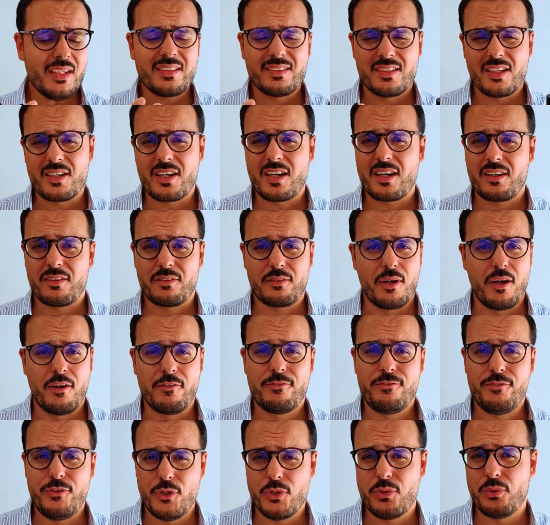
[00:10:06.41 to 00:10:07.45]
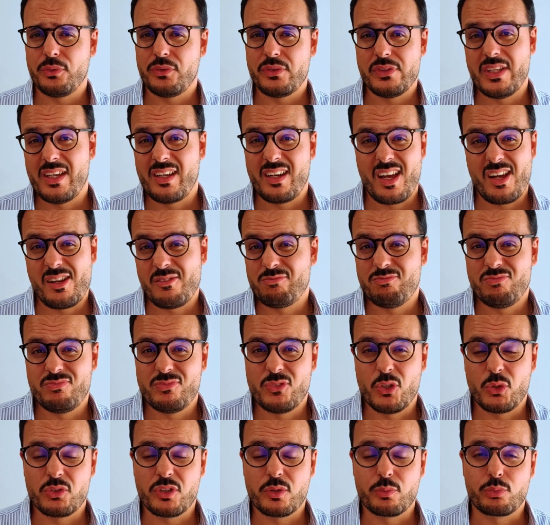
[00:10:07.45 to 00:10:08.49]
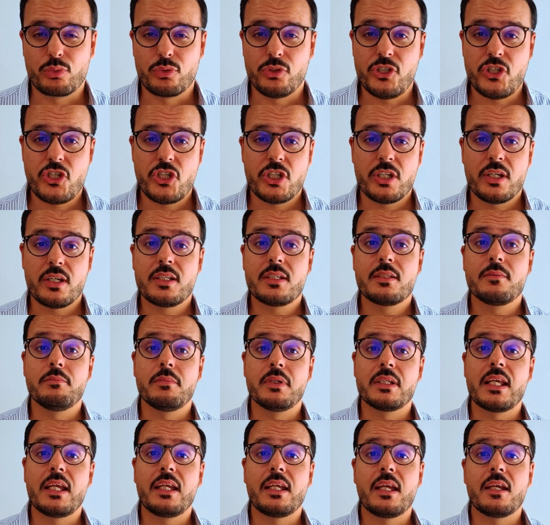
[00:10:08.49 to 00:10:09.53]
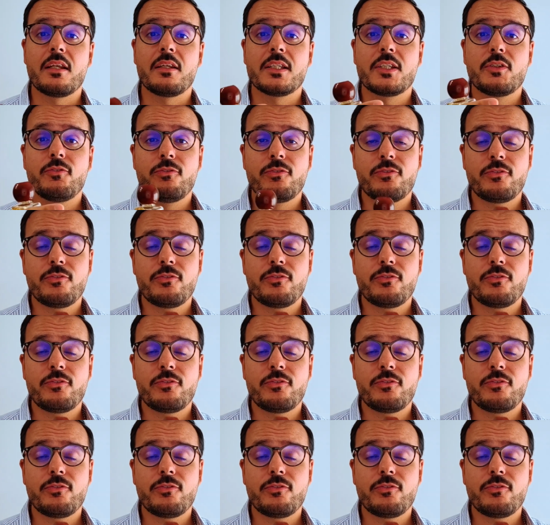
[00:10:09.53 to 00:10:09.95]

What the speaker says: There are a few that I don't appreciate, but again,